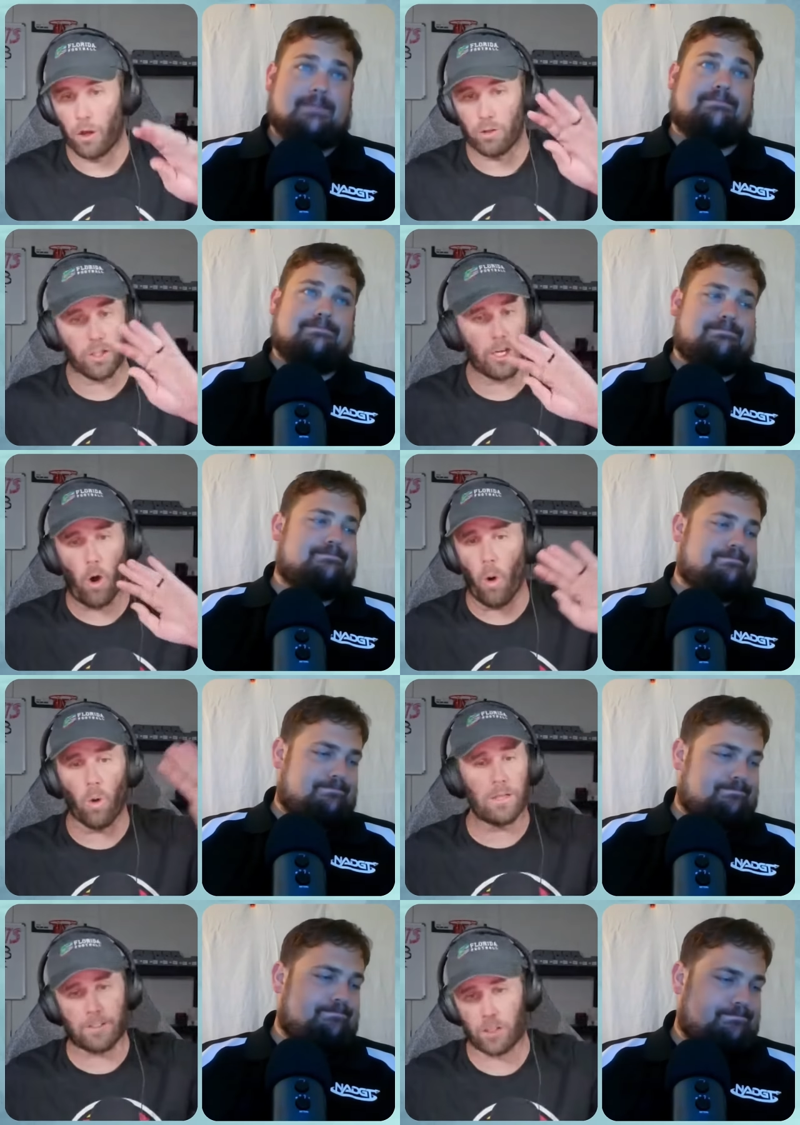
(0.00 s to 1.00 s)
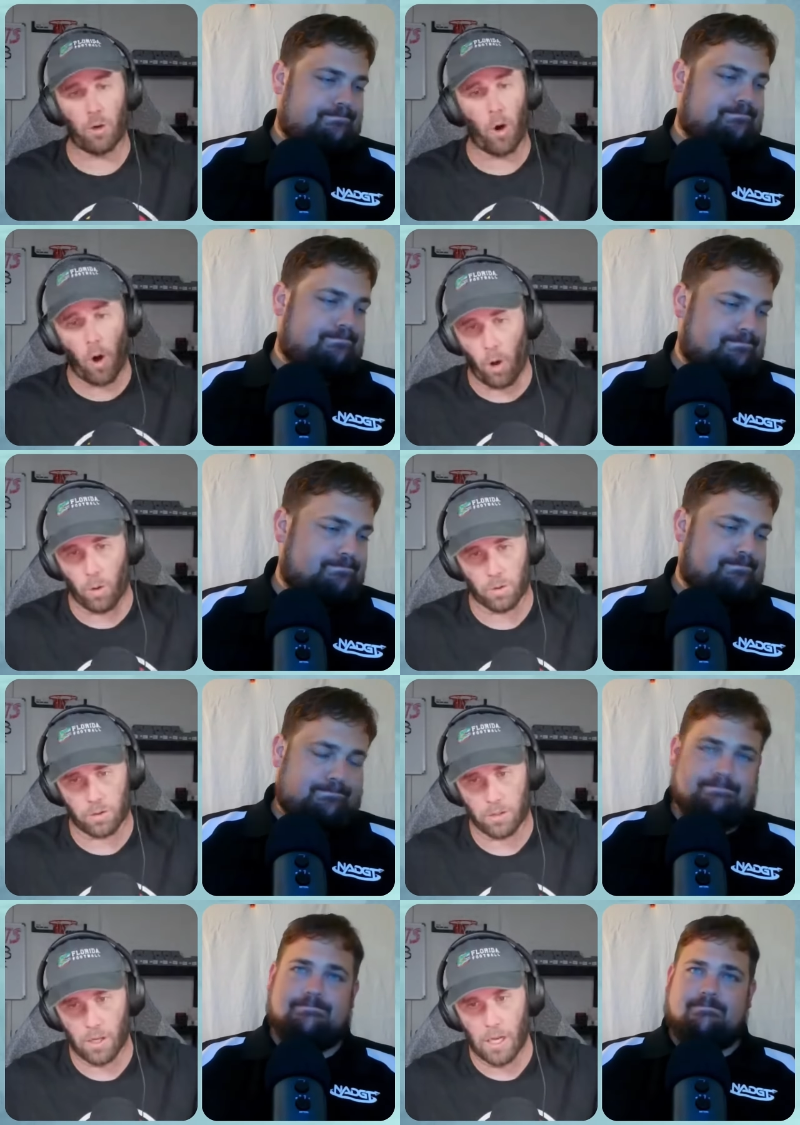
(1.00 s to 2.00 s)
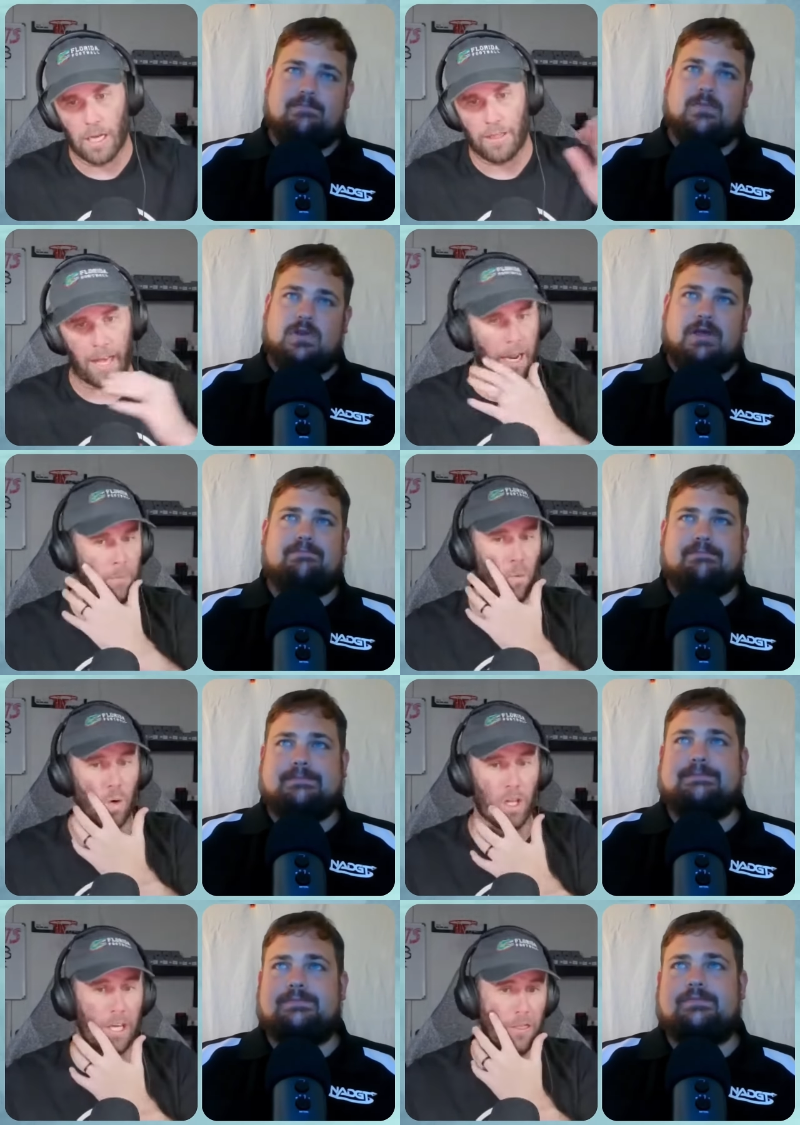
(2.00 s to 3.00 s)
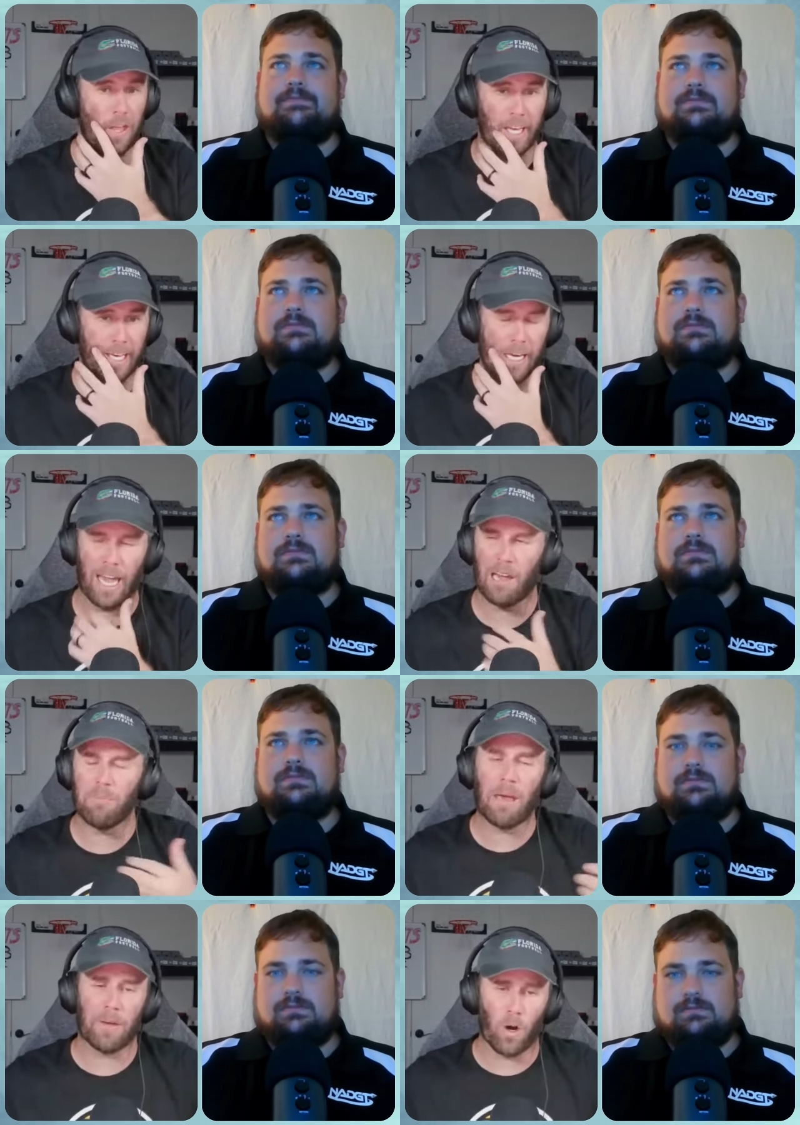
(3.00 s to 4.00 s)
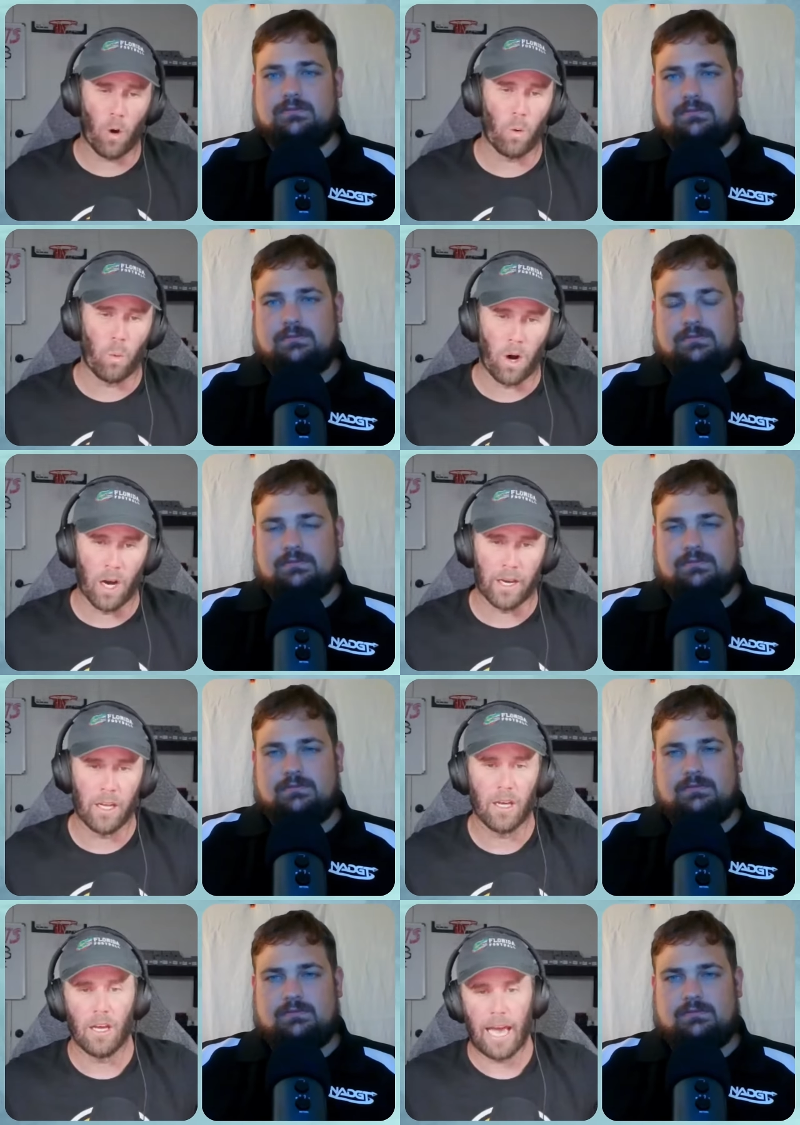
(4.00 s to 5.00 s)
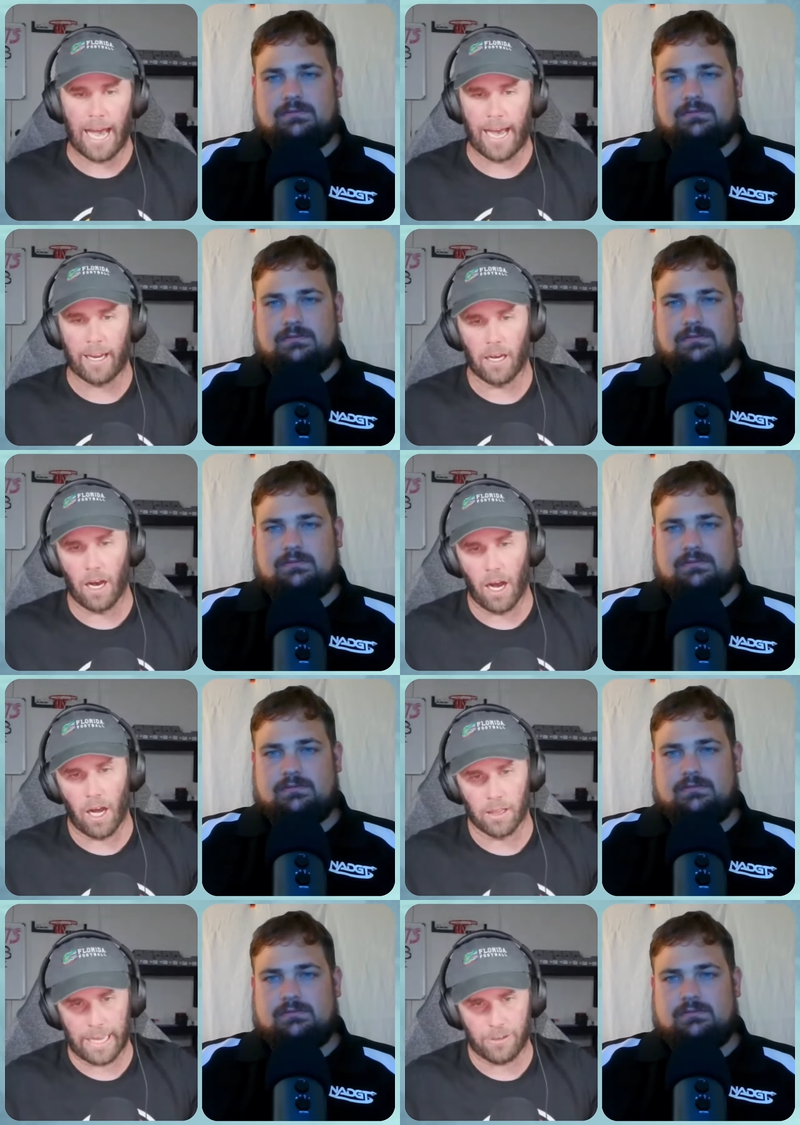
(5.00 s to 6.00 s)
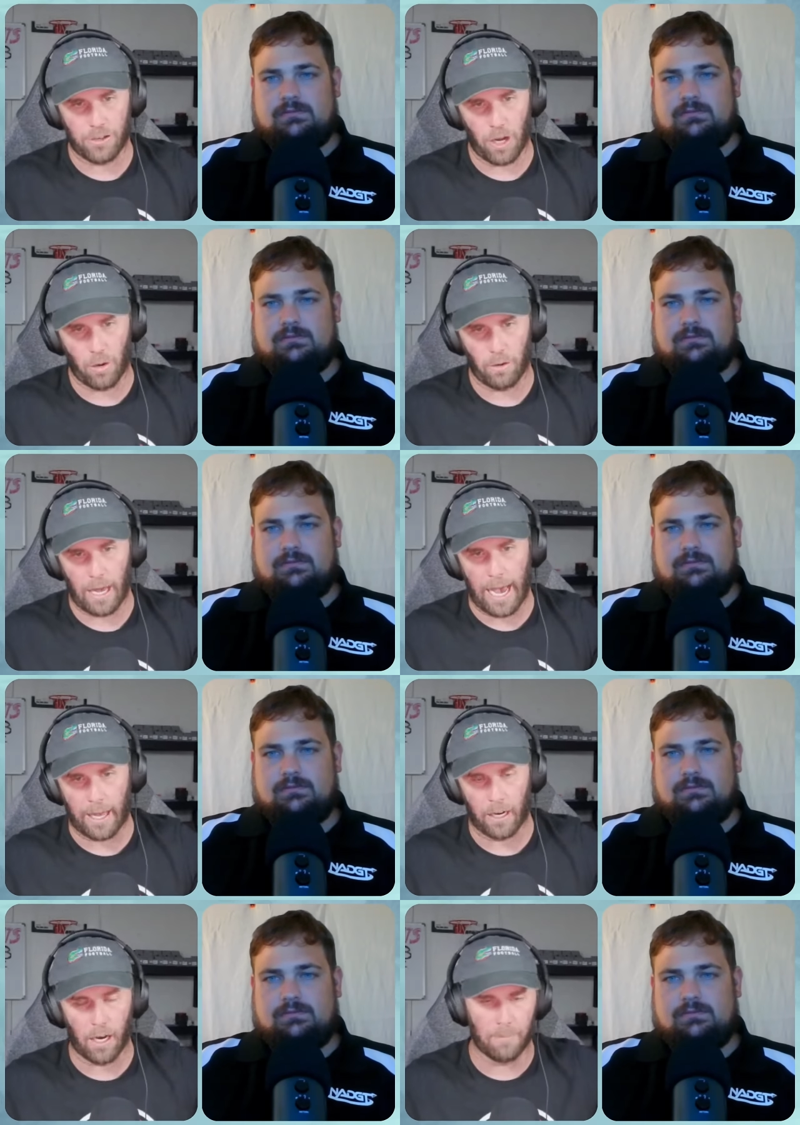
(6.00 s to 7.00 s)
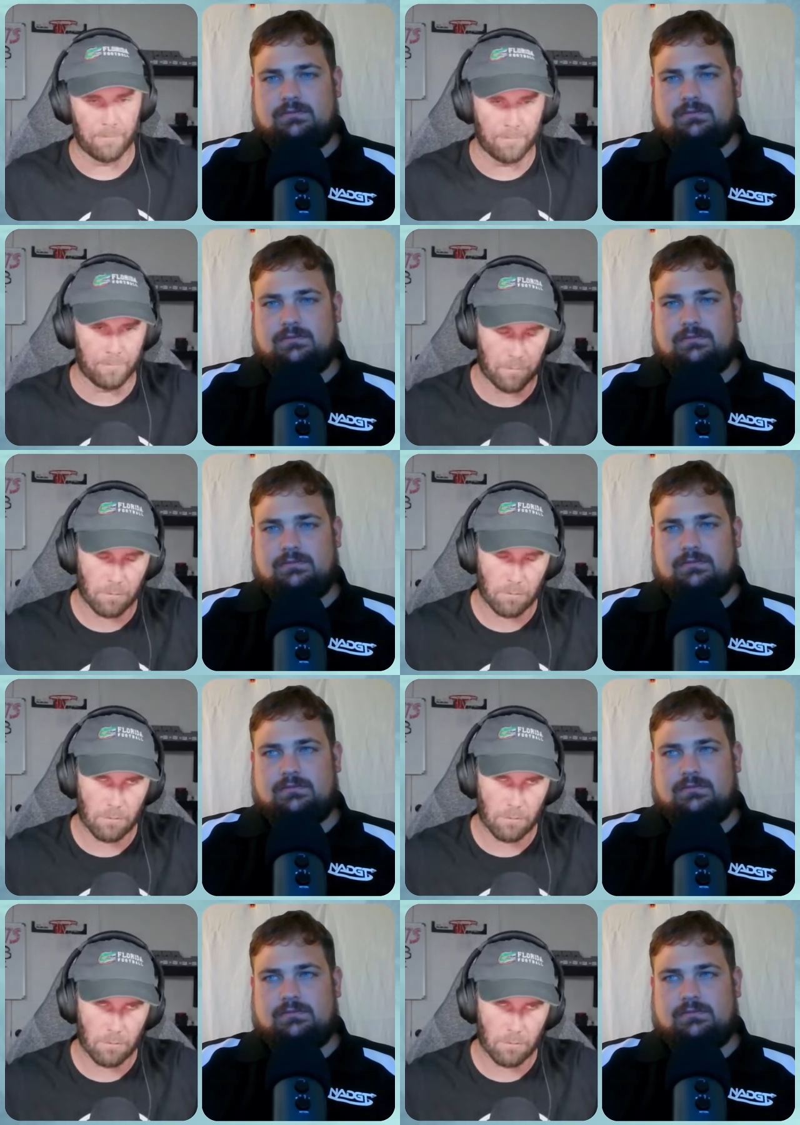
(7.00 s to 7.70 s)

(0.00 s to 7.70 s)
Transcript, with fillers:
Speaker 1: Yep. Those are the only two holes that yep. I'm really thinking, and maybe hole one at uh, Ledgestone at um,